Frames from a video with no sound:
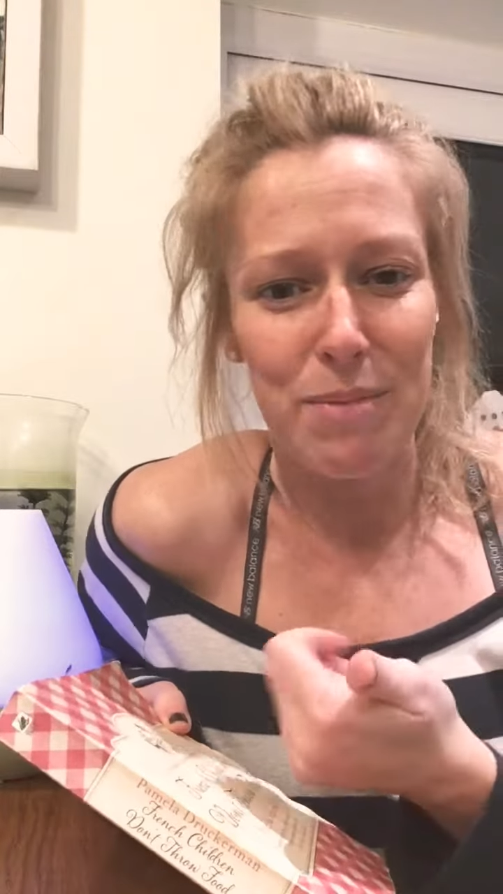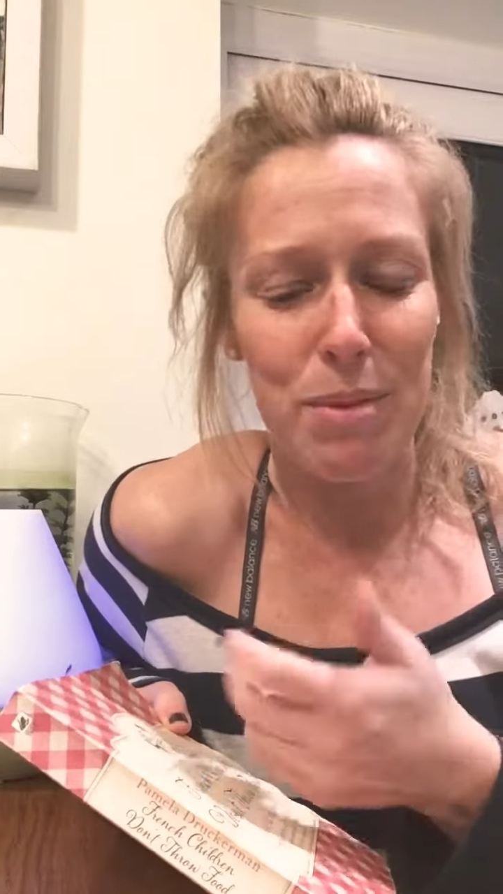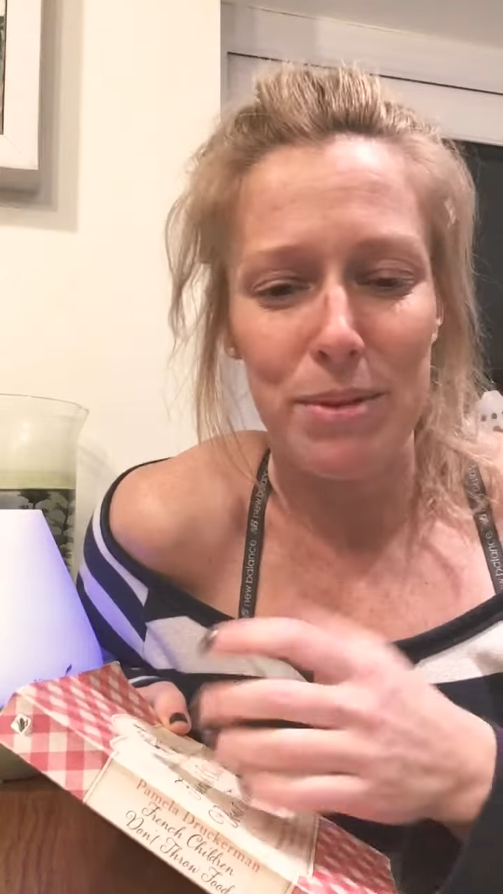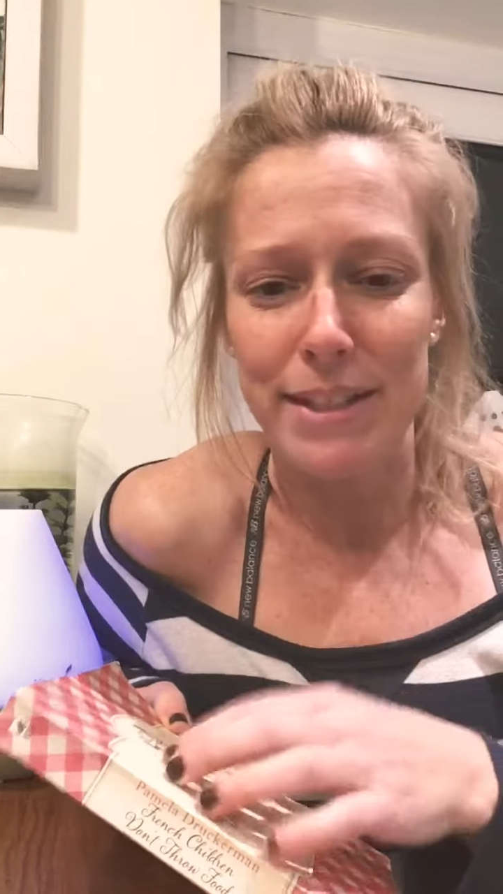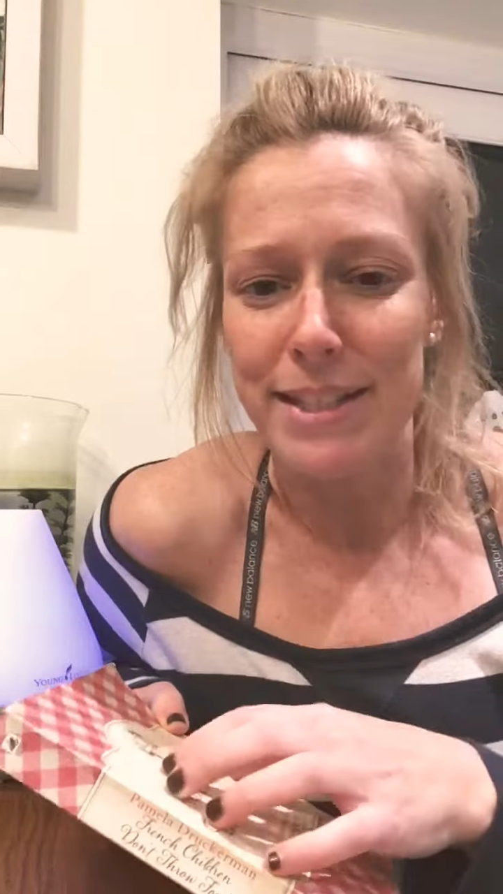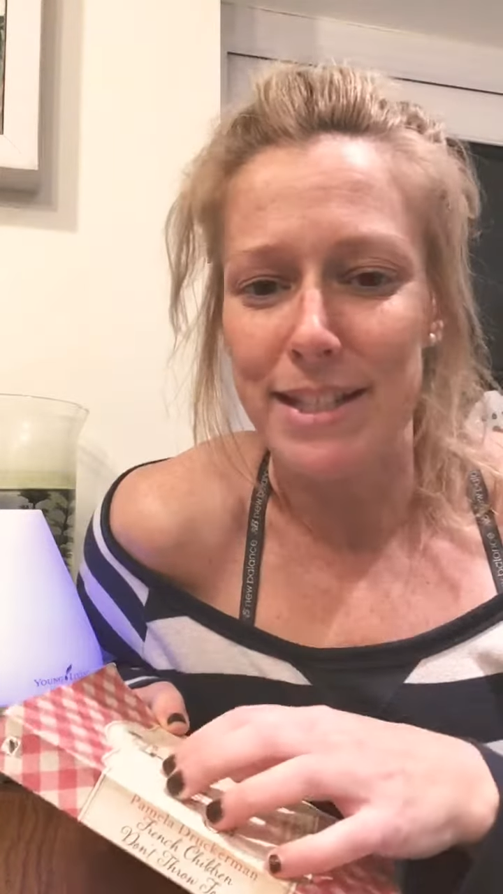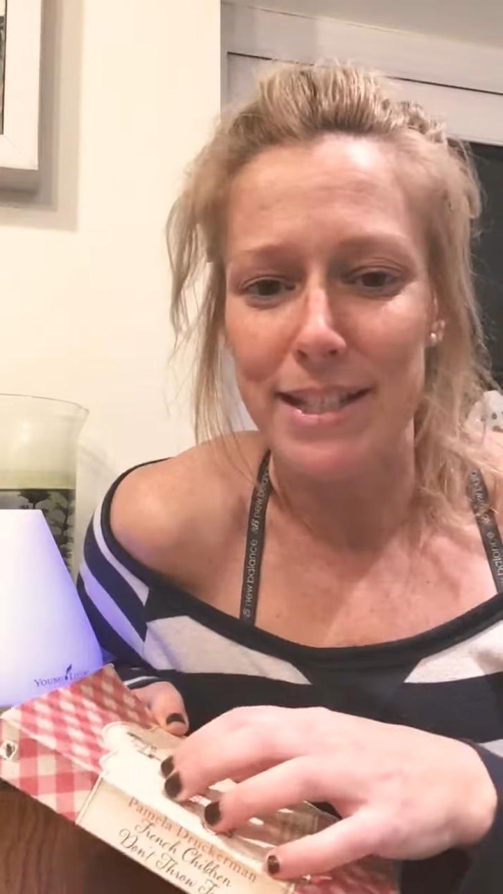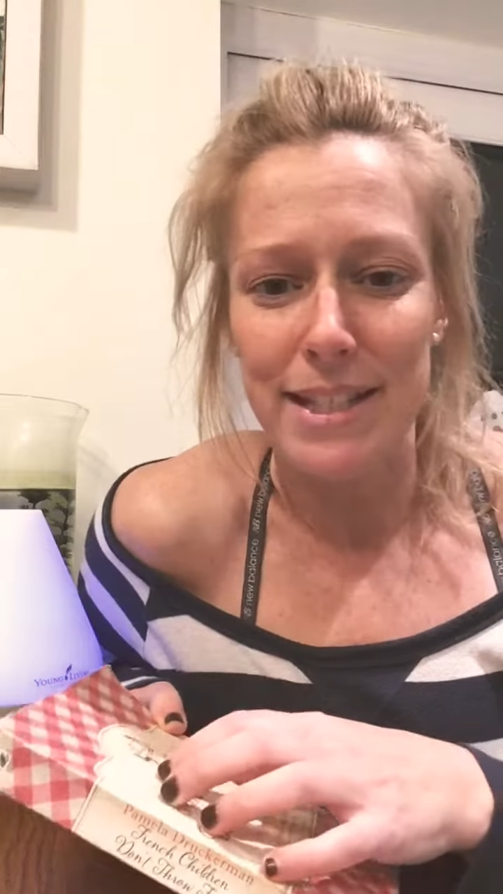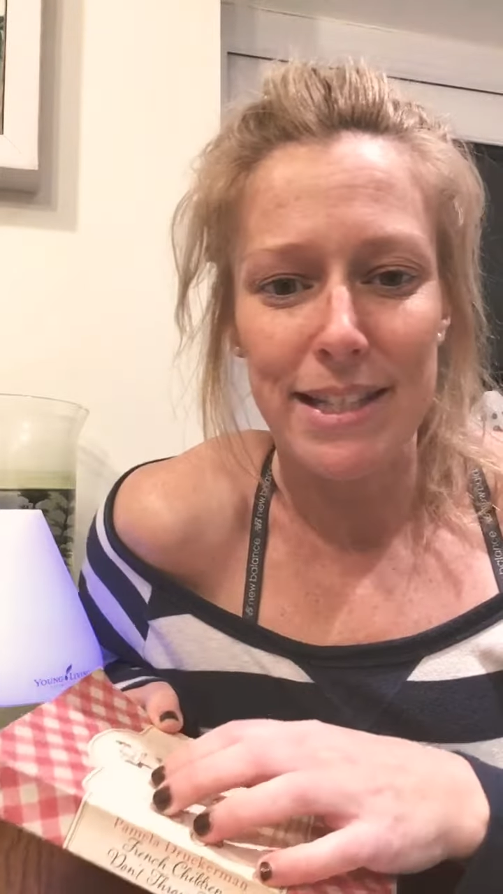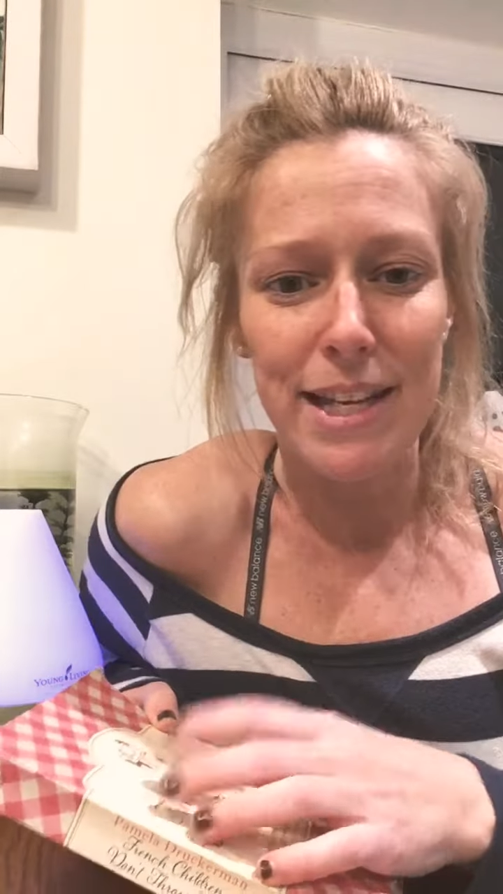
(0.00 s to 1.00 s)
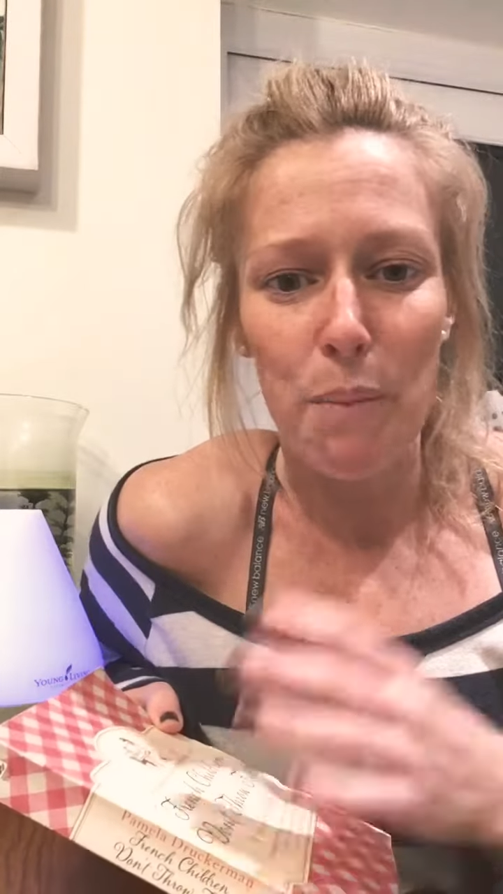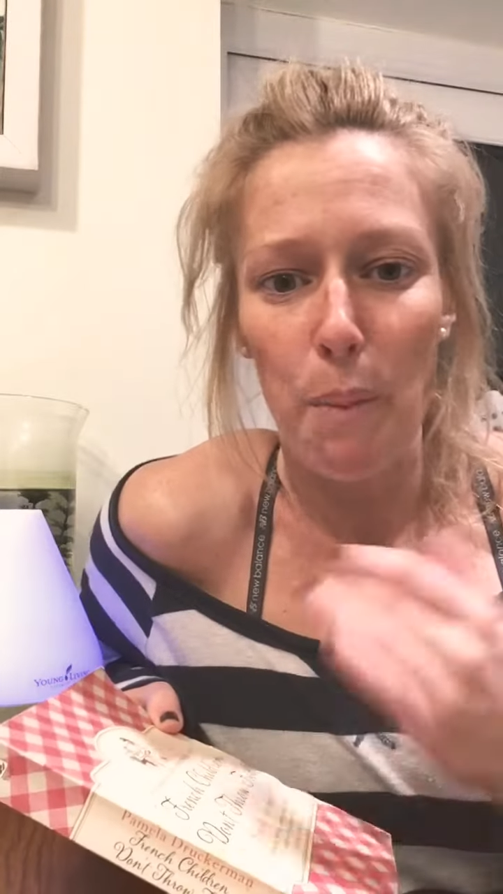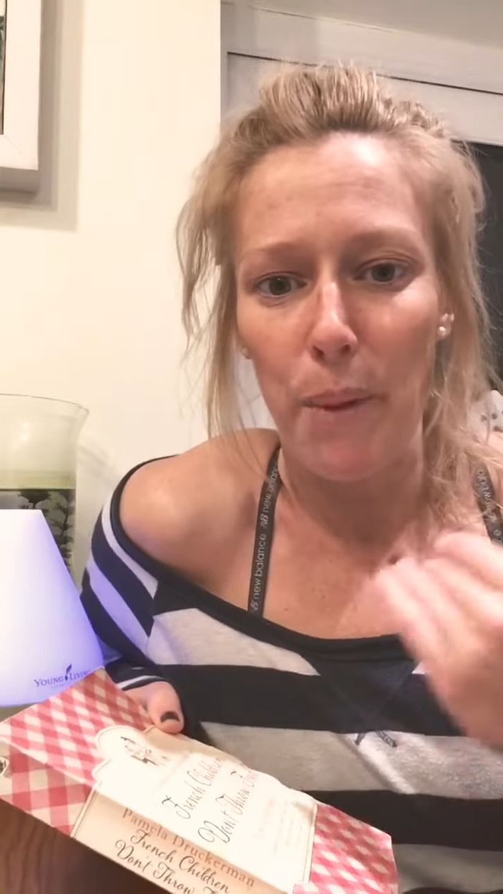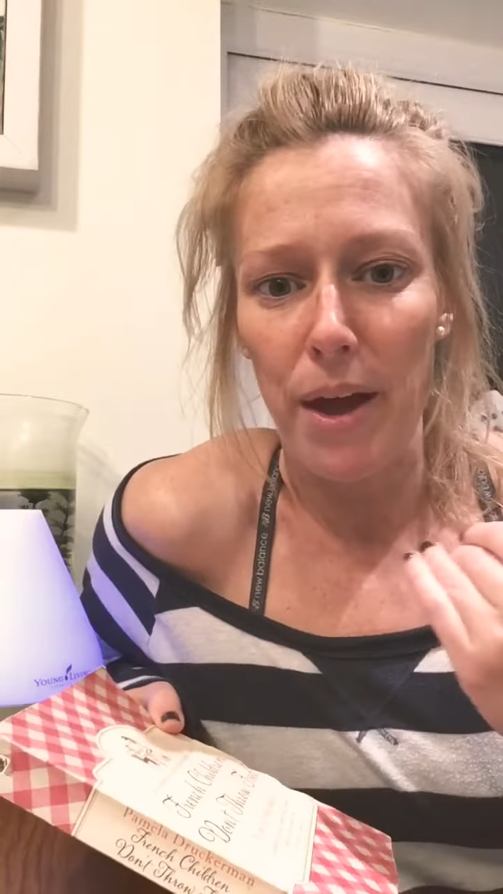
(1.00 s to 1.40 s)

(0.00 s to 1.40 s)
get babies to sleep,